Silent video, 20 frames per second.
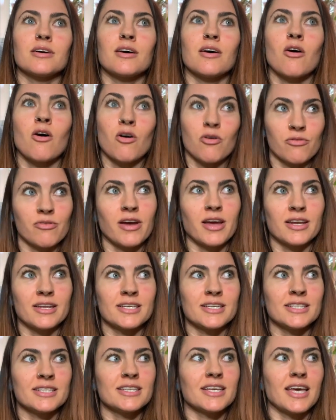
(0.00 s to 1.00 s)

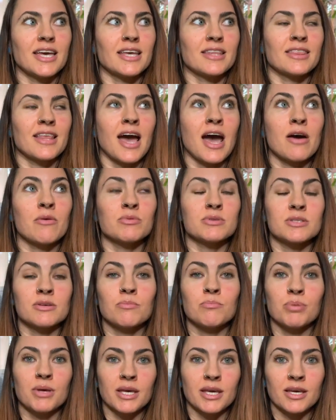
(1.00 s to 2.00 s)
already, and that was a
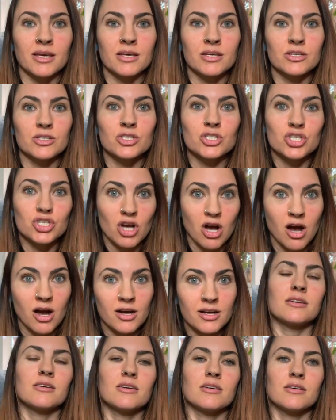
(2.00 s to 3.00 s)
big
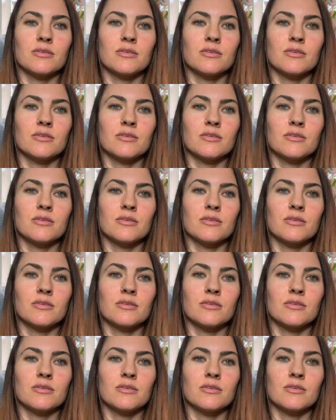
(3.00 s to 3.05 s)
shock.